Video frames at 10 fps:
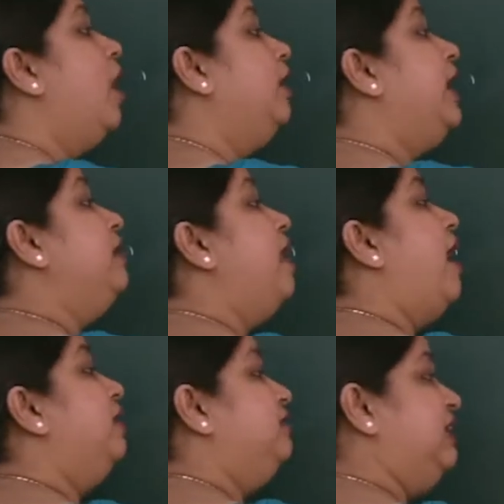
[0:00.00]
Again
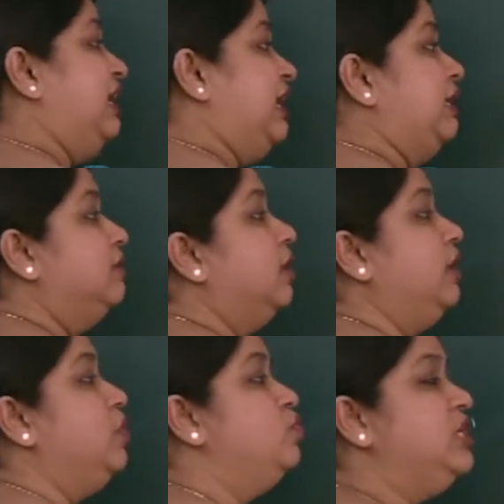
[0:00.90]
at D
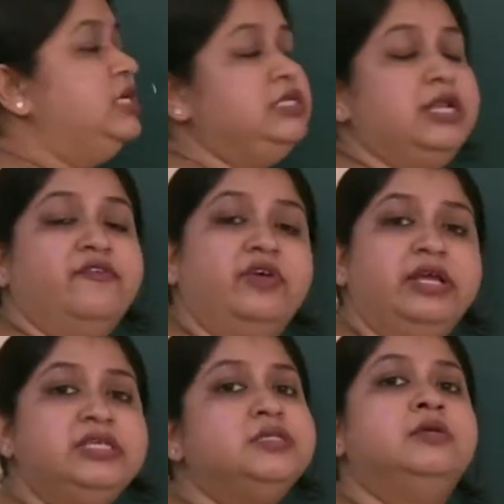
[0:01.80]
the utility level
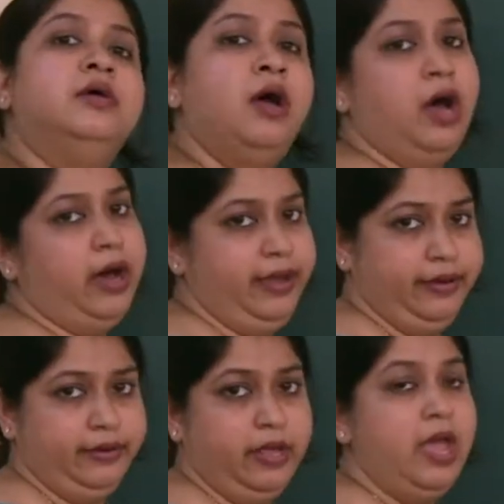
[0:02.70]
is
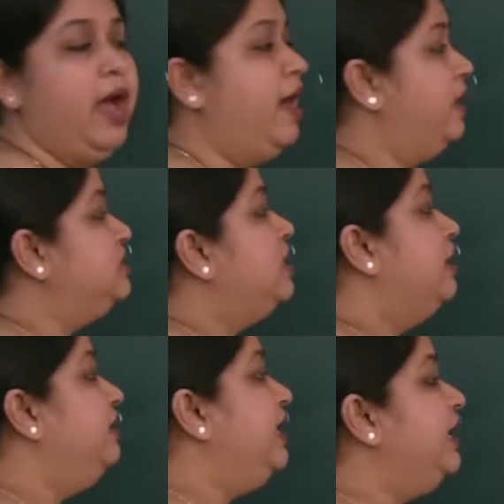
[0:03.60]
higher as
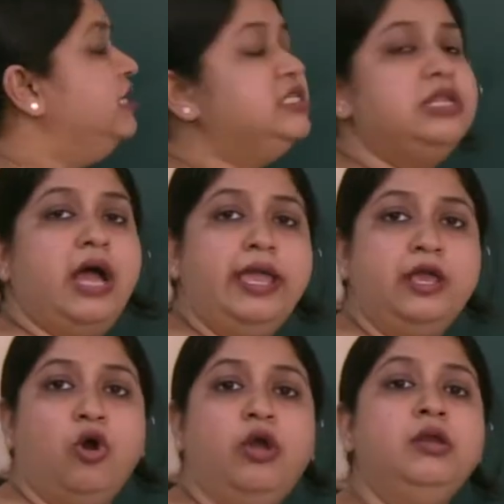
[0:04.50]
D is
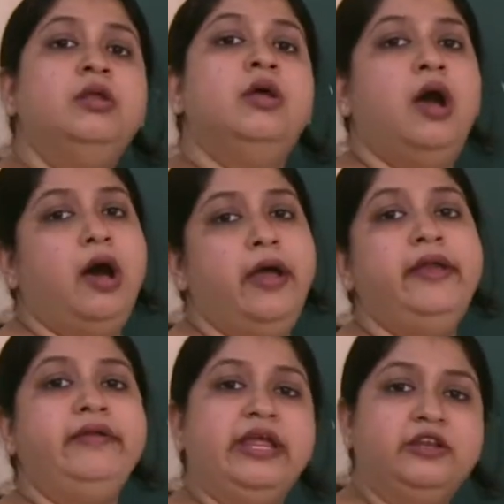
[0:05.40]
lying on
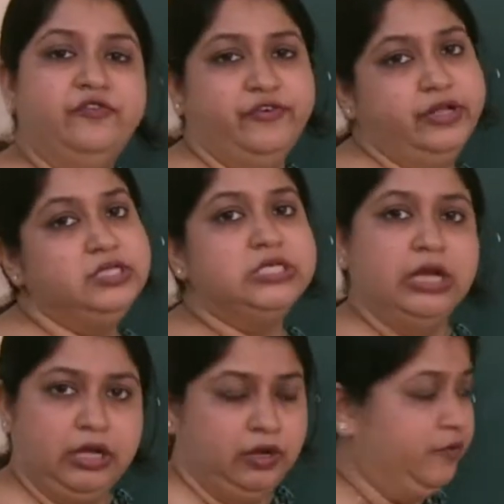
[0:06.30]
higher indifference
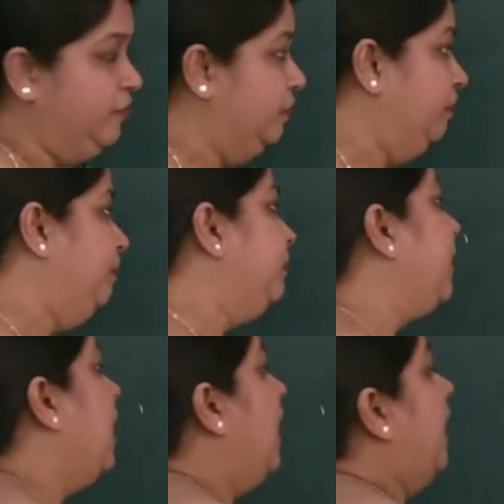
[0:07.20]
curve.
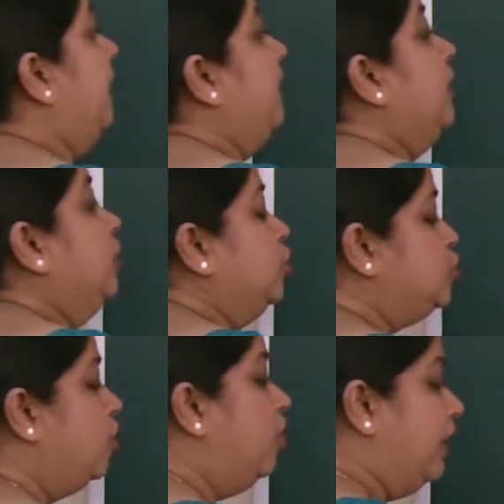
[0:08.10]
So